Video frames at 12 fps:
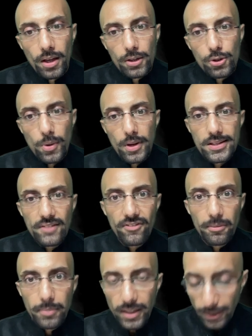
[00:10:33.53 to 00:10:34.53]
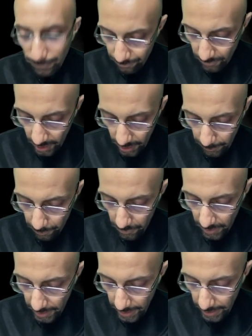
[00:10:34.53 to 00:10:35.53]
So answer will be
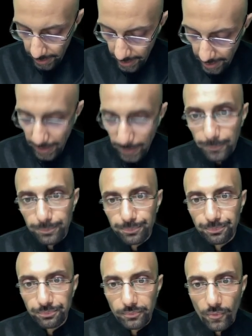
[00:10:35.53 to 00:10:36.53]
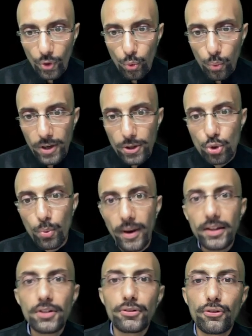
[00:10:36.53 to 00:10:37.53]
A, 1, 2
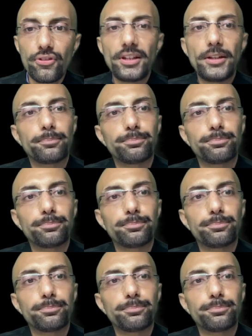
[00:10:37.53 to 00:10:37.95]
and 3.